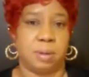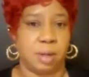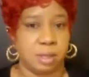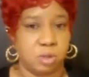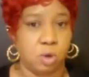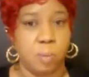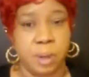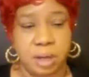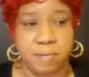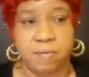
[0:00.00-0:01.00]
Because so
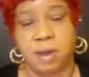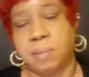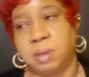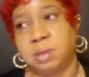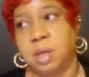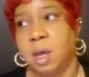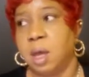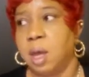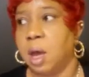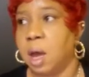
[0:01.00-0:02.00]
many famous
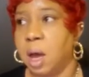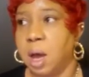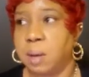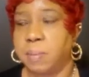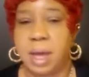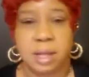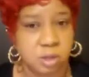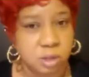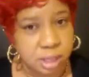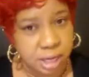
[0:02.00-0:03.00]

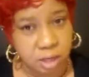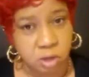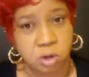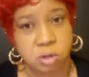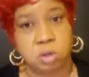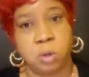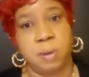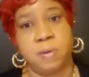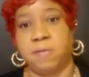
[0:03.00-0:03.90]
entertainers, so many